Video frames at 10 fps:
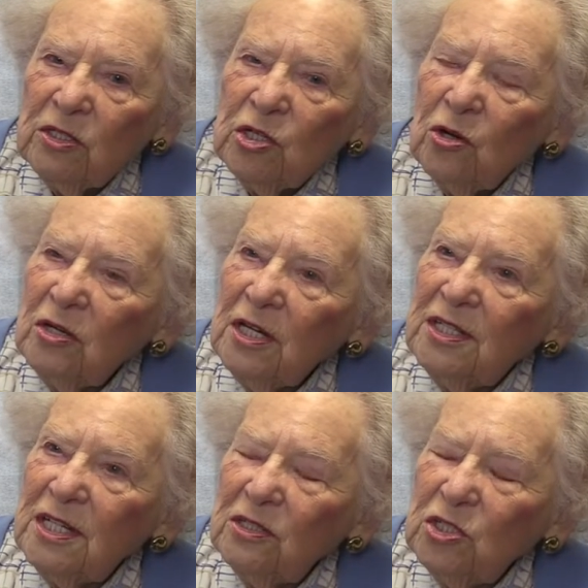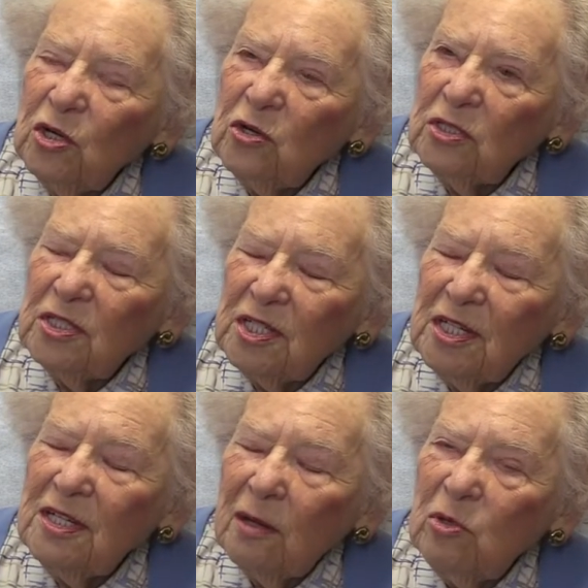Charles
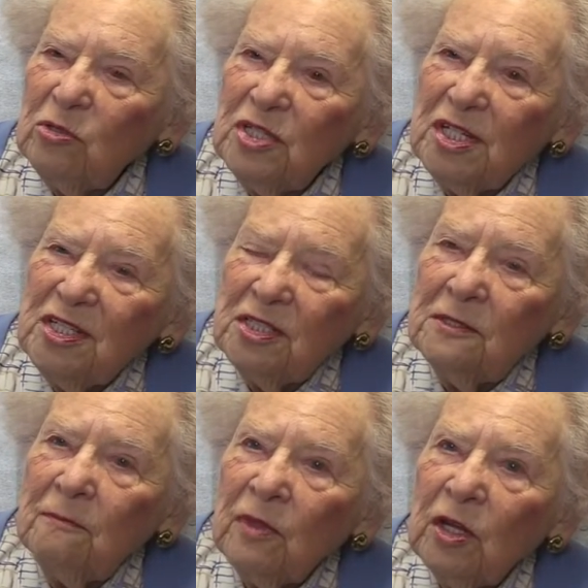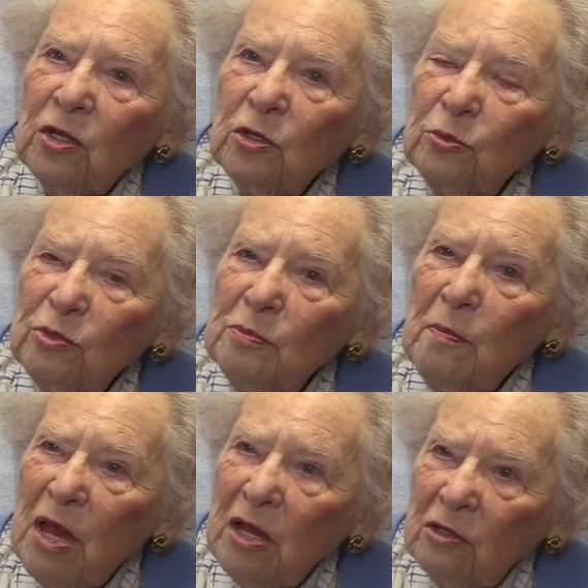C.W. Teeson, who was
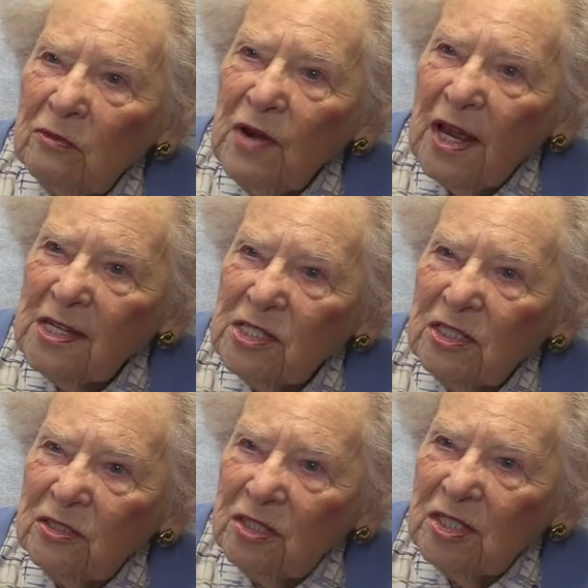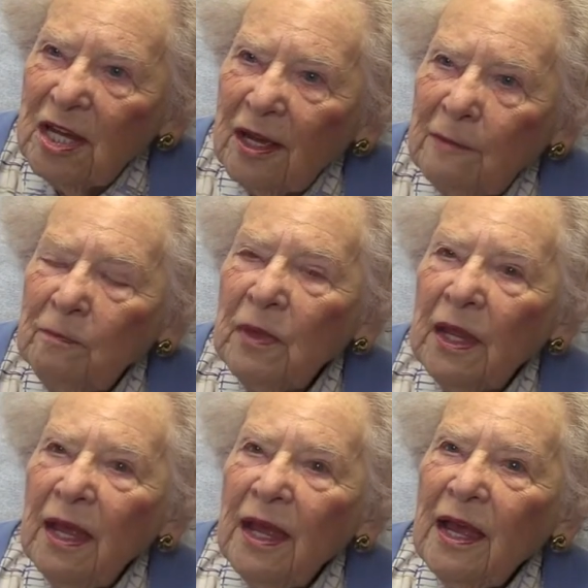mayor of Knysna at the time.
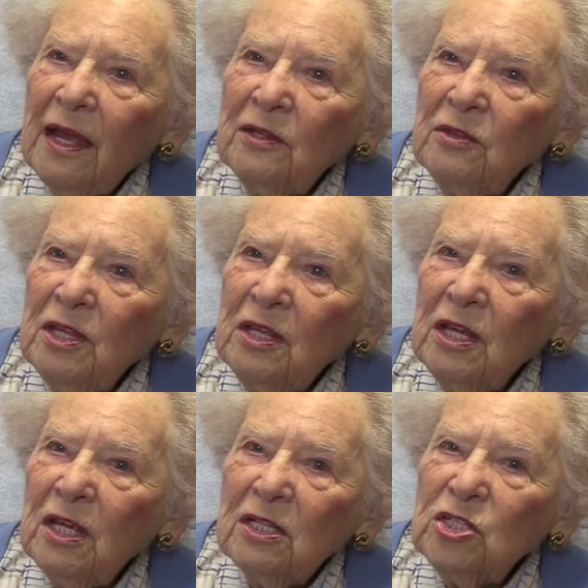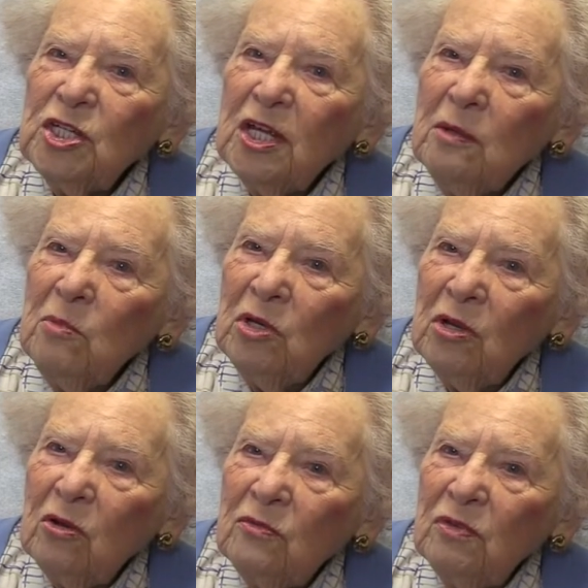And the
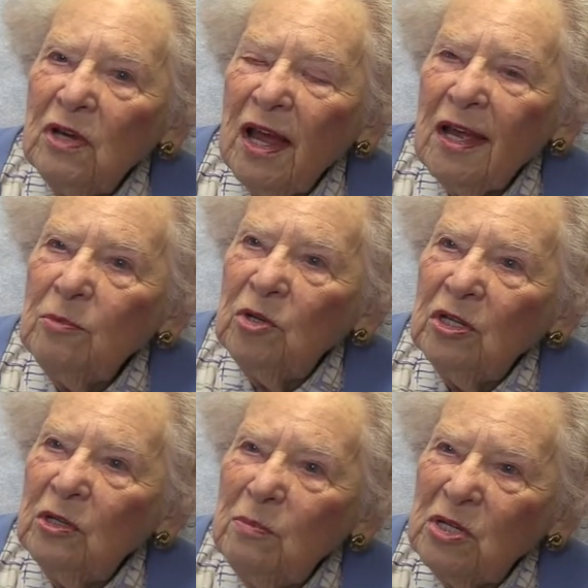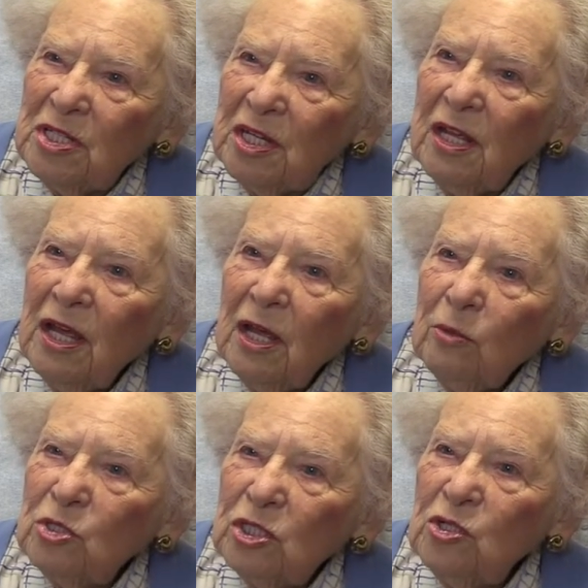chairman of the library committee
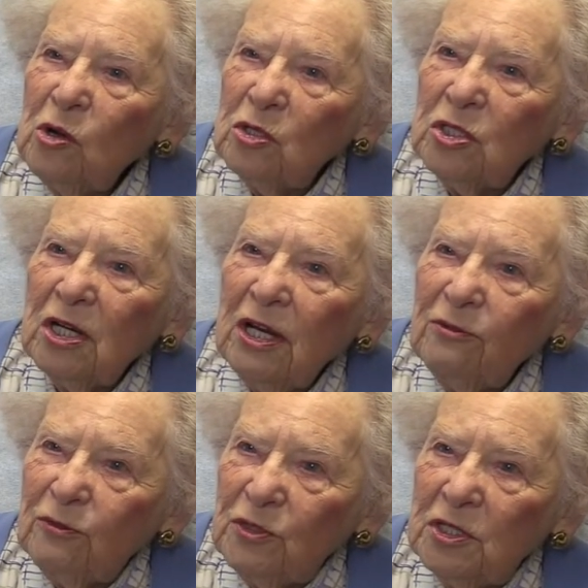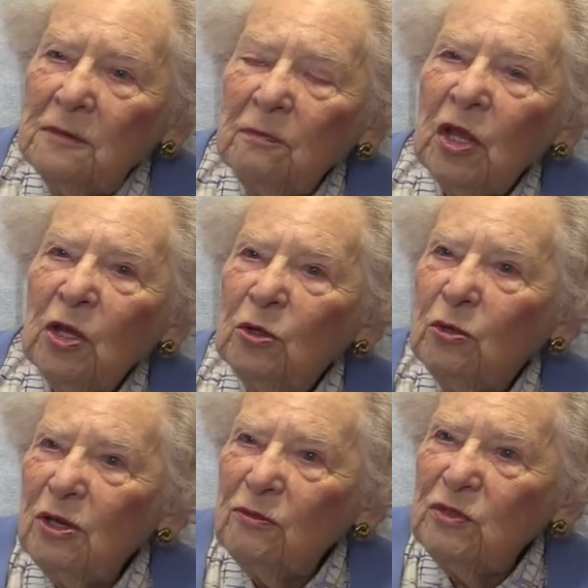was a Dr. Clifton, who
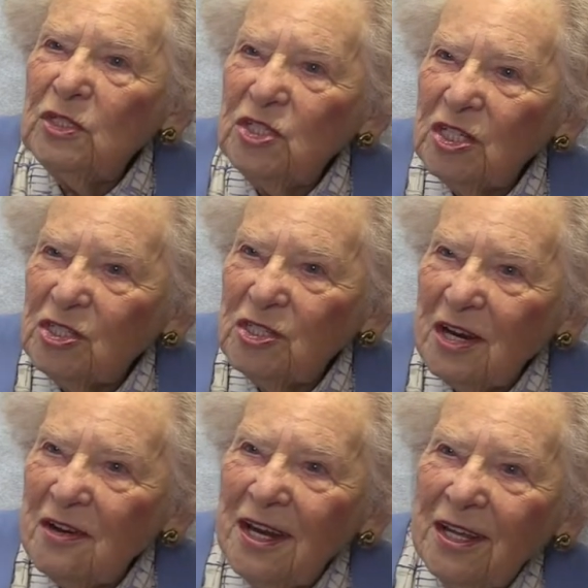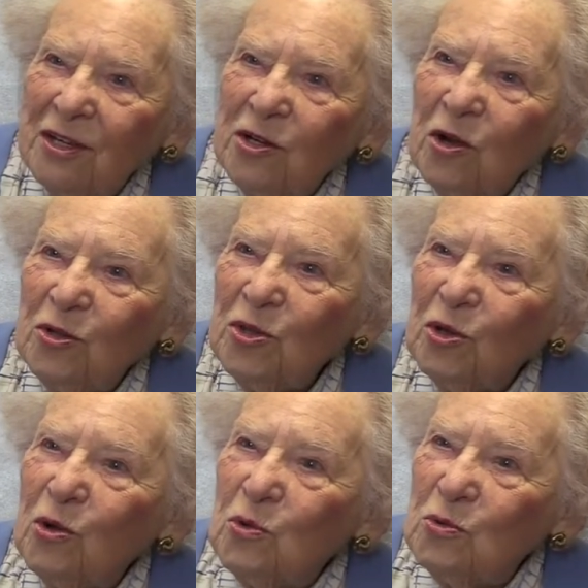lived just down here on the
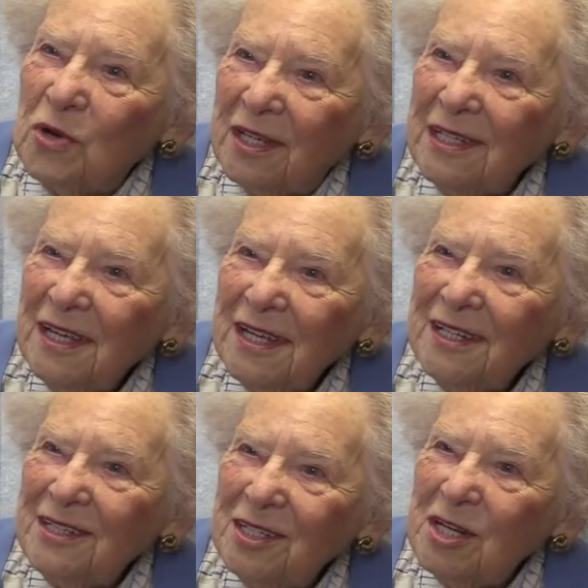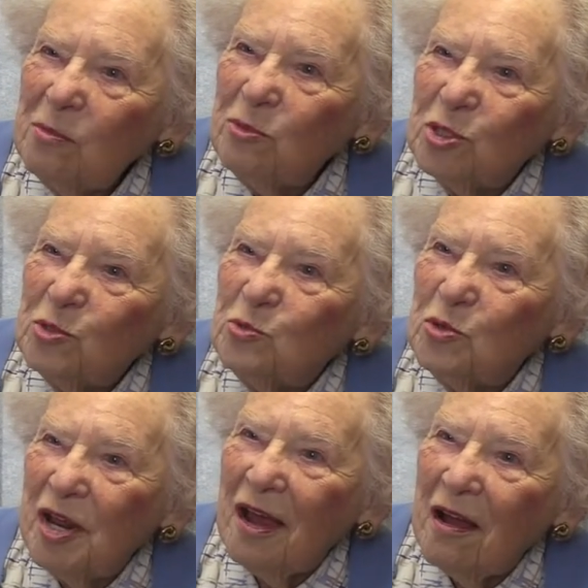corner in a
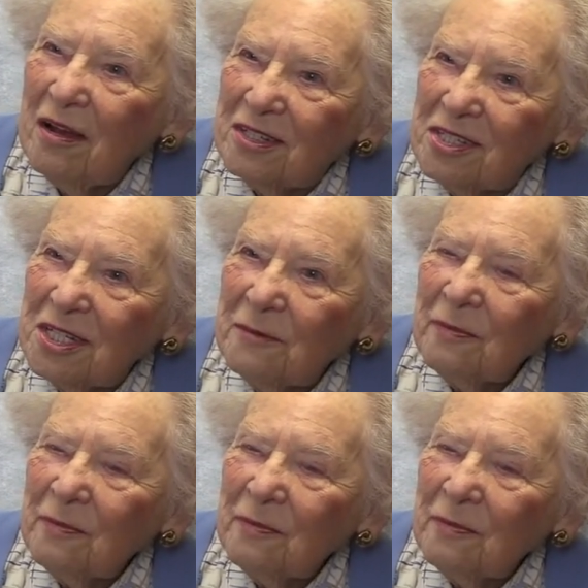double-story house.